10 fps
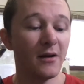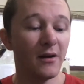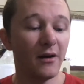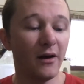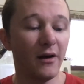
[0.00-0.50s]

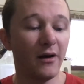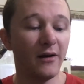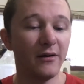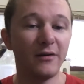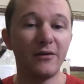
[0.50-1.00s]
The
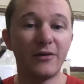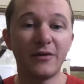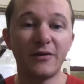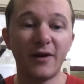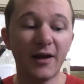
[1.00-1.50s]

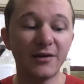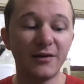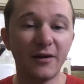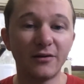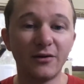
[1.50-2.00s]
next
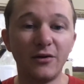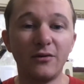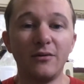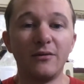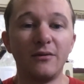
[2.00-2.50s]
thing to do
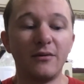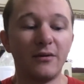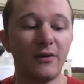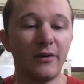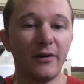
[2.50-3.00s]

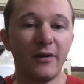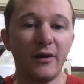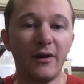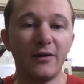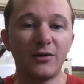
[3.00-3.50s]

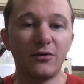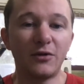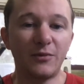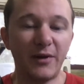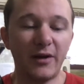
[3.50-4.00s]
is to
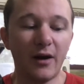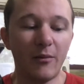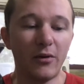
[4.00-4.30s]
speed it up,